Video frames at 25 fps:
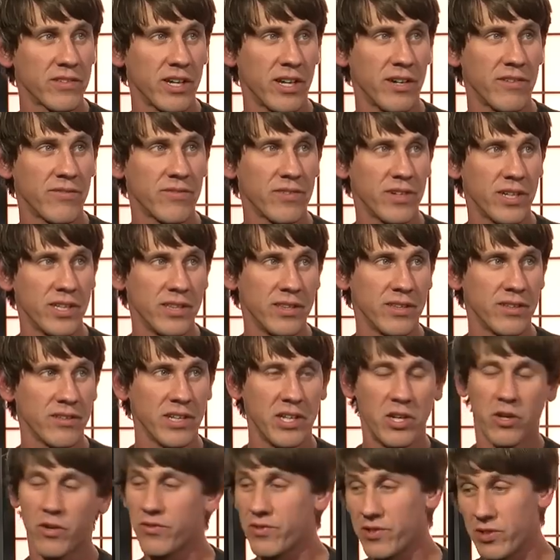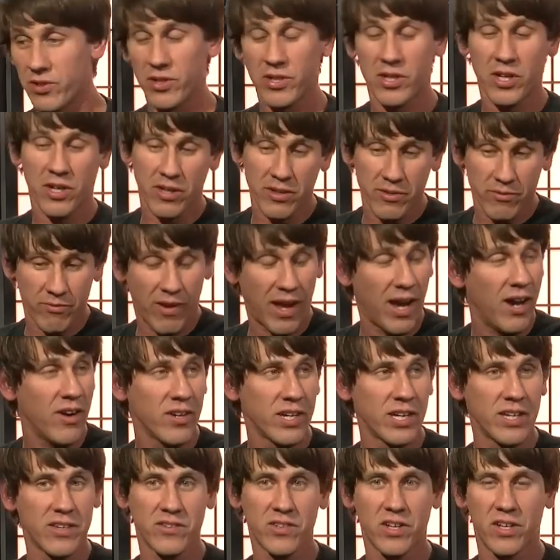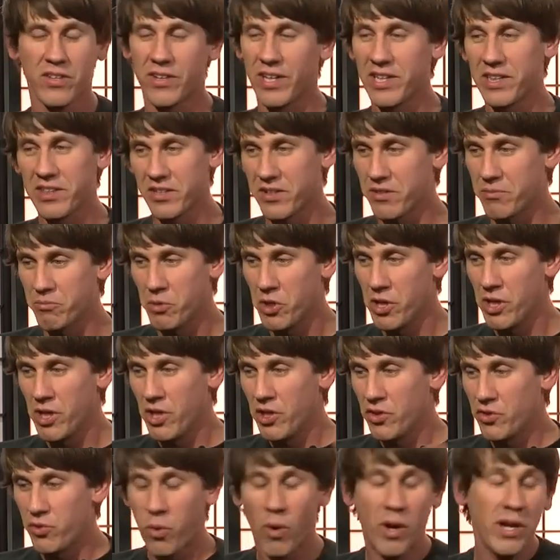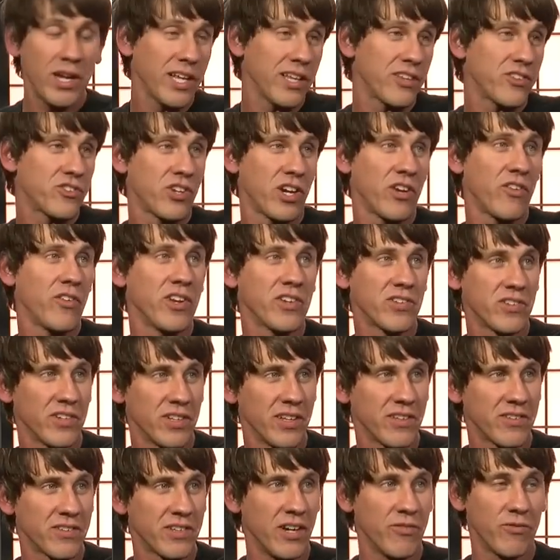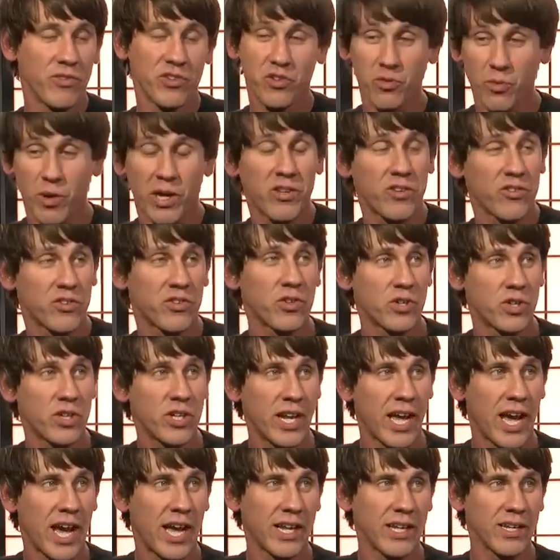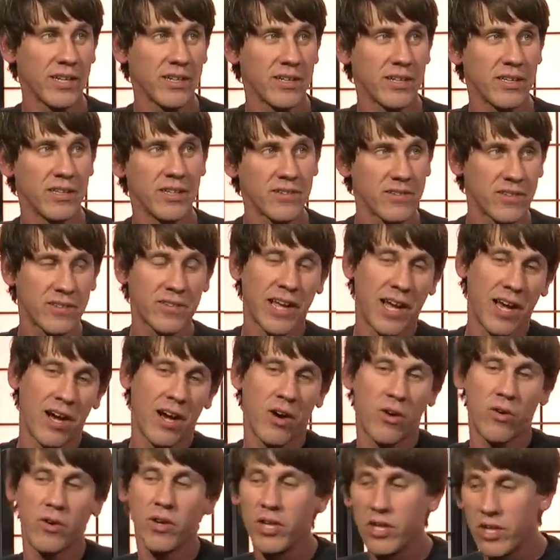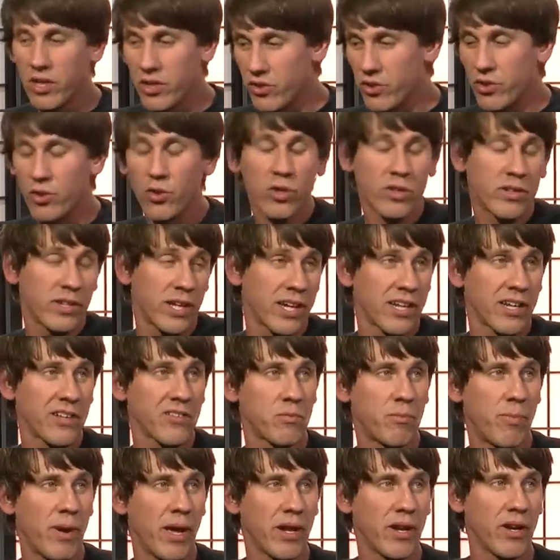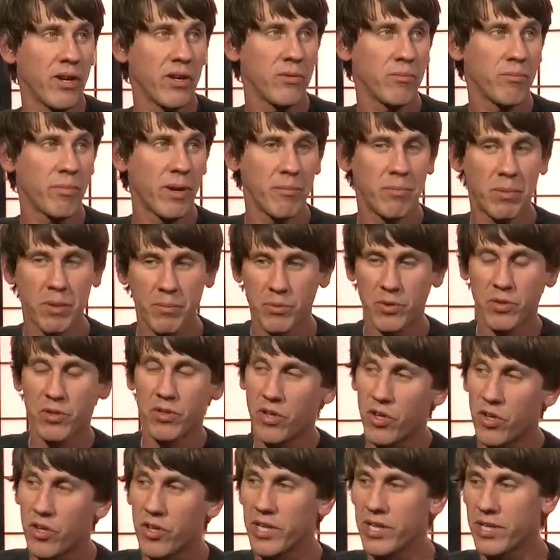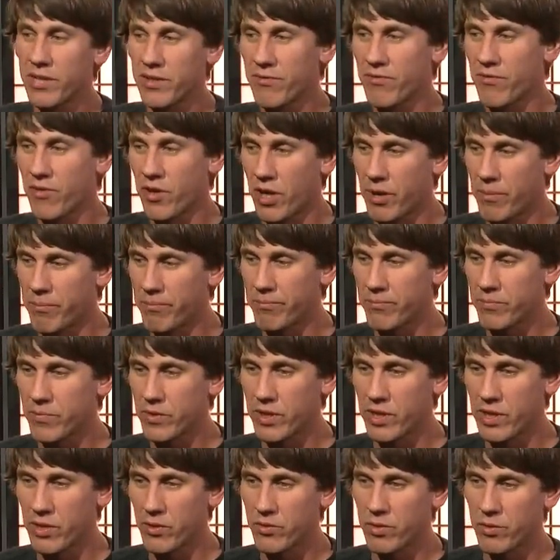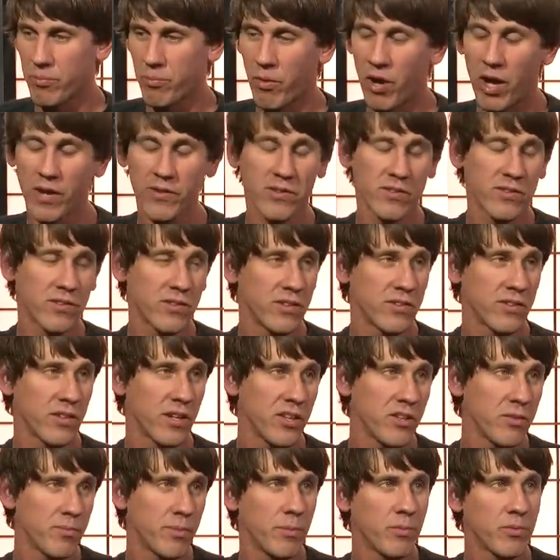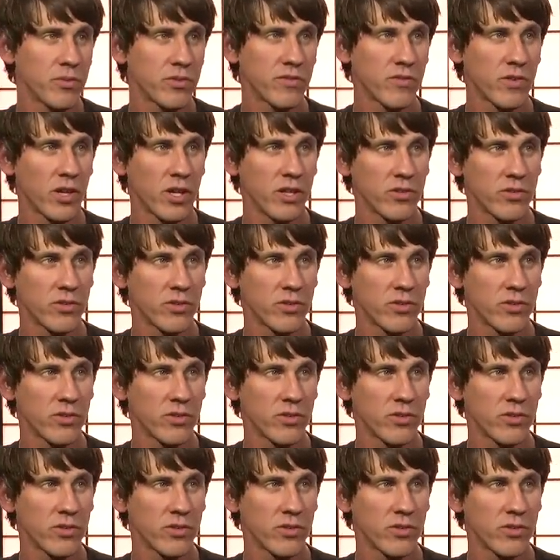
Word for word: stuff. And mm-hmm. you know, Silicon Valley is on like their 20th generation of this stuff, which is why they're so good at it. And this right. is how New York tech gets better by people learning from you know the processes that other people right. have gone